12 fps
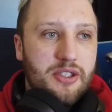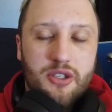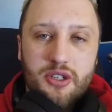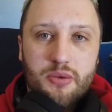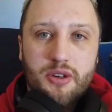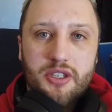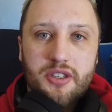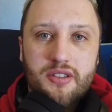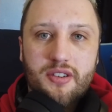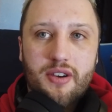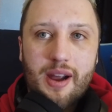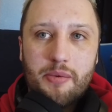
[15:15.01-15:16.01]
So just watched
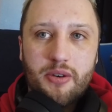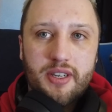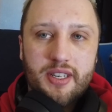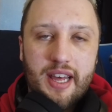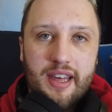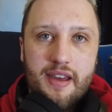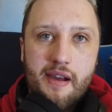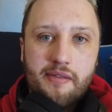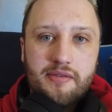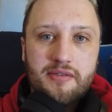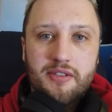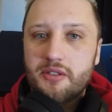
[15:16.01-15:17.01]
crap on the telly.
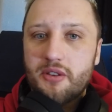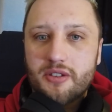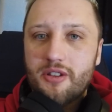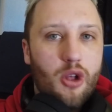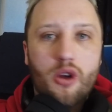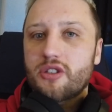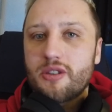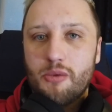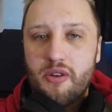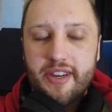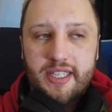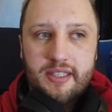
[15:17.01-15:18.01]
Just lots
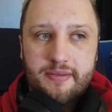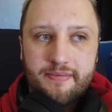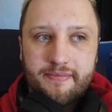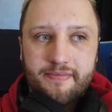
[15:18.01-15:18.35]
of movies.